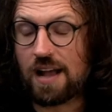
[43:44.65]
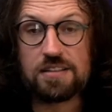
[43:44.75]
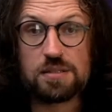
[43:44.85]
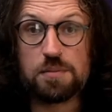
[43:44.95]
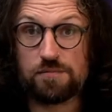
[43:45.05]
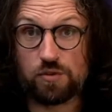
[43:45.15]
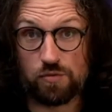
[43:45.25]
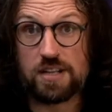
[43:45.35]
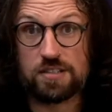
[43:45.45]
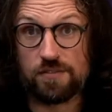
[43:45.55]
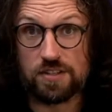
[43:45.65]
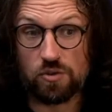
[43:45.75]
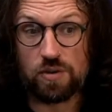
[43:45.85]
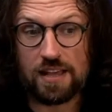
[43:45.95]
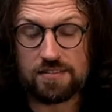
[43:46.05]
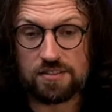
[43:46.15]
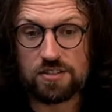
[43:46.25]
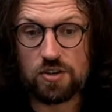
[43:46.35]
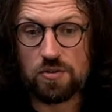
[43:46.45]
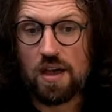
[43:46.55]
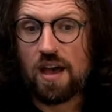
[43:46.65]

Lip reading: and some great stuff in his own lessons too.